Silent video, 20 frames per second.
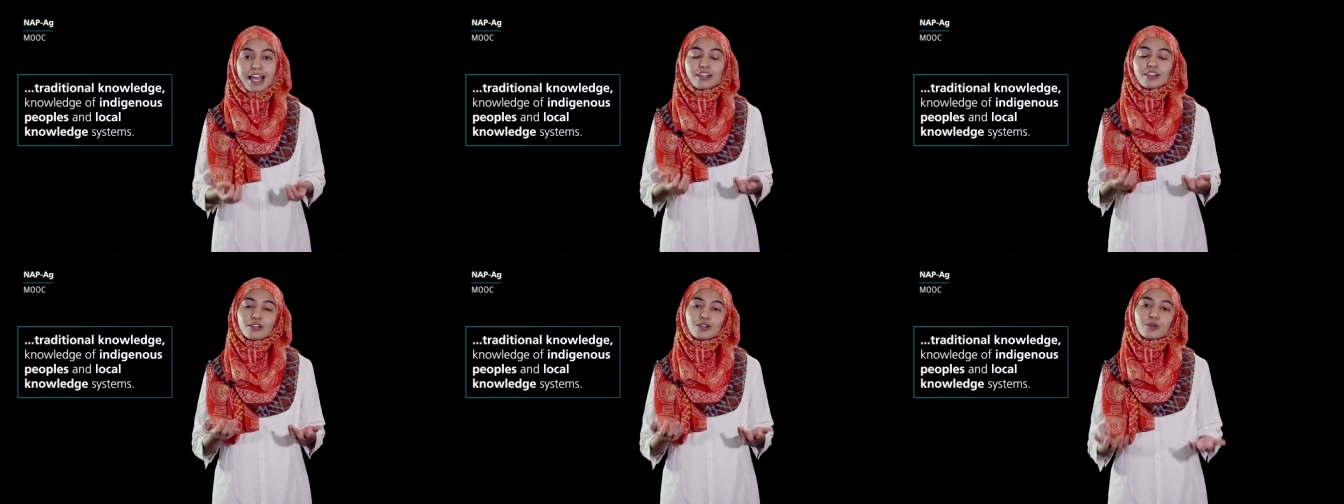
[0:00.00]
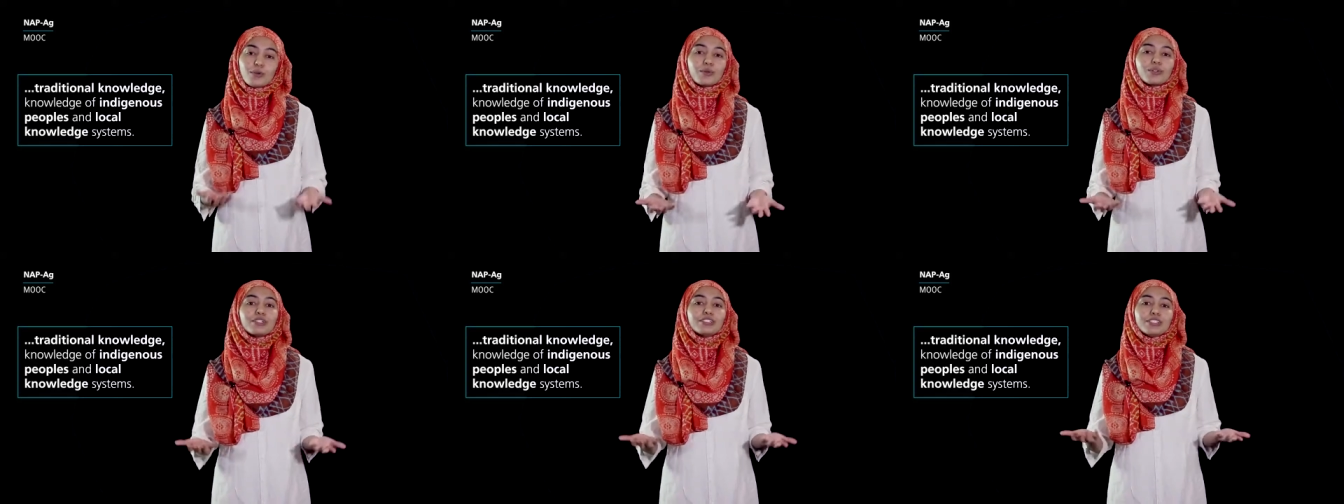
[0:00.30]

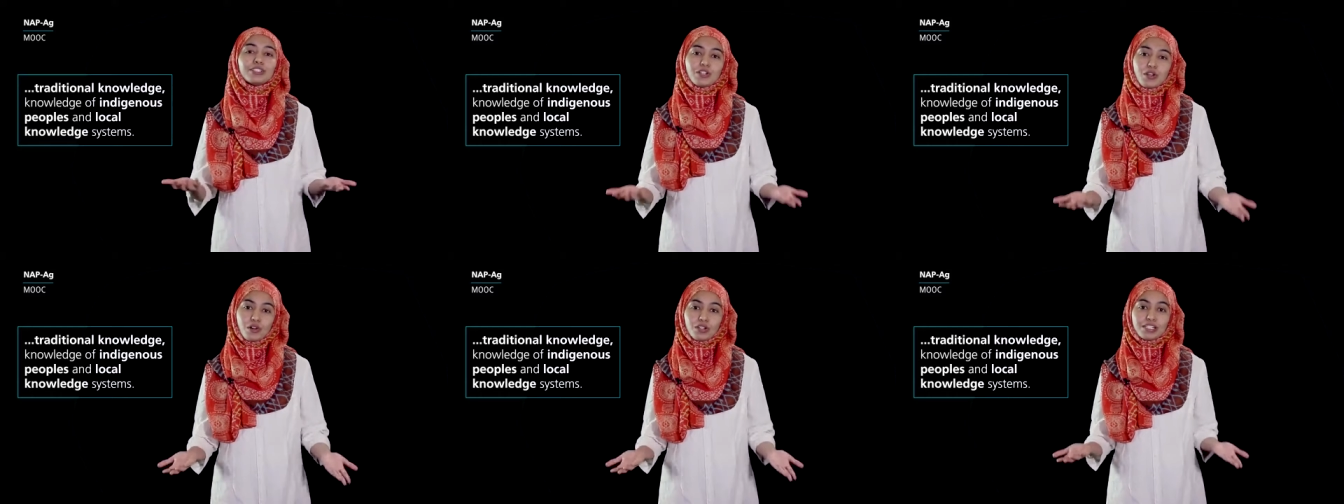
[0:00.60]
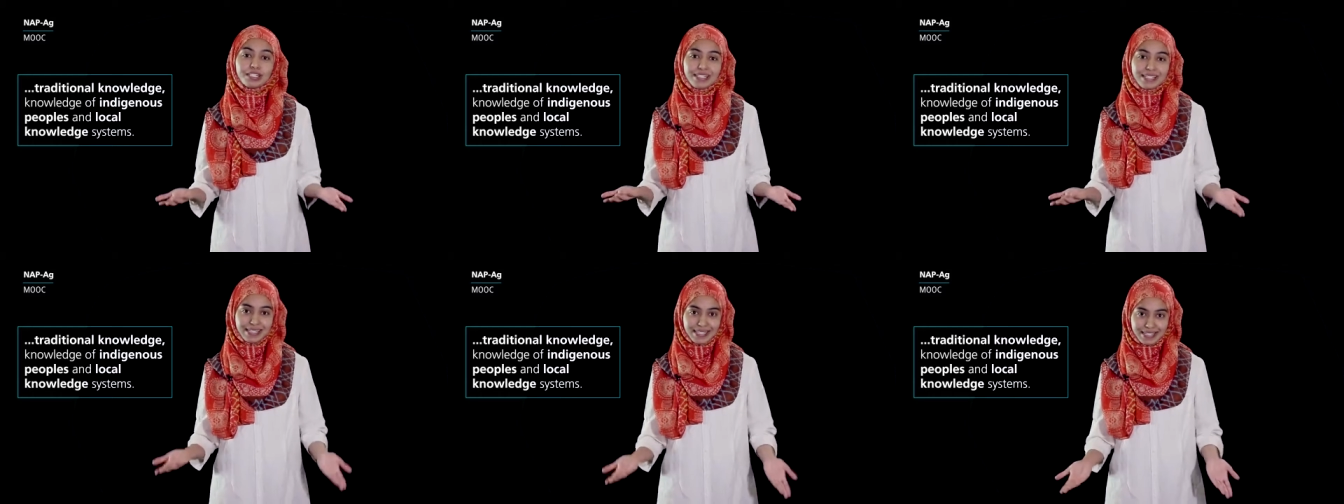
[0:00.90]
and local
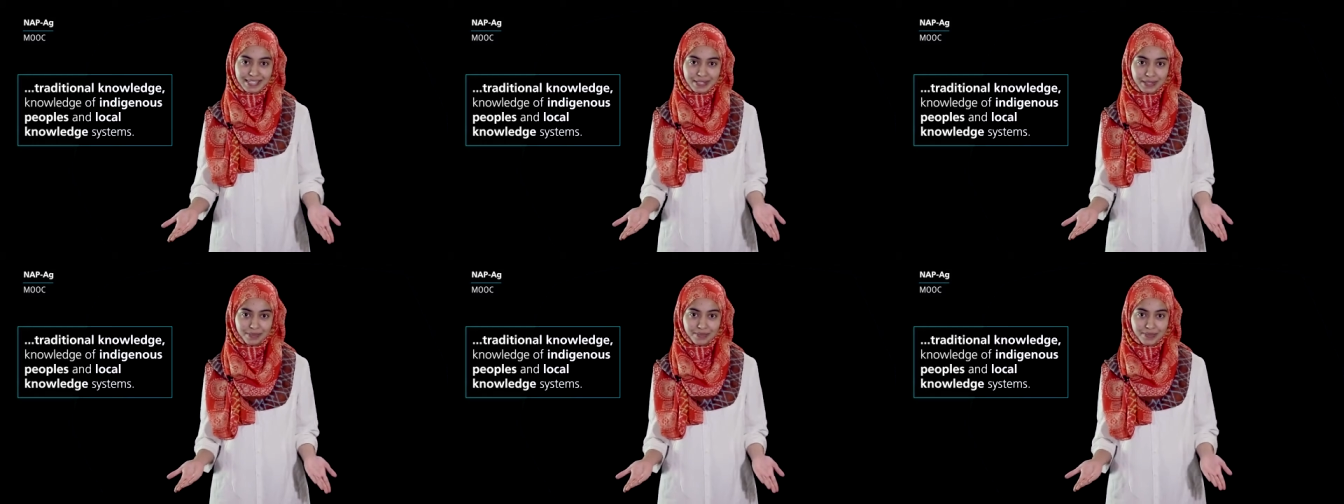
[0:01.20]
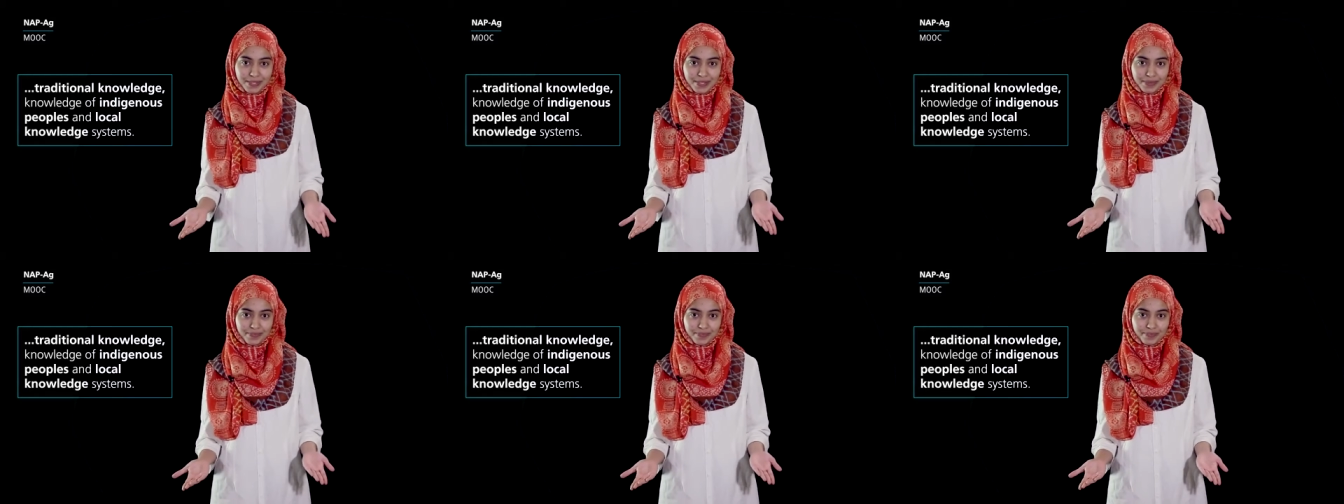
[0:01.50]
knowledge
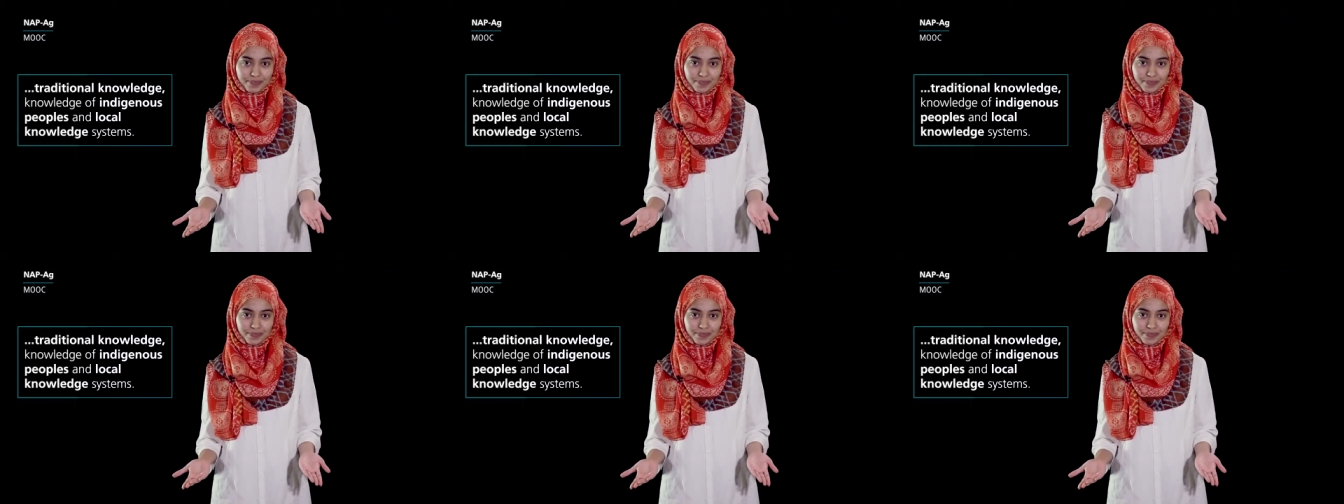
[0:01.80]
systems.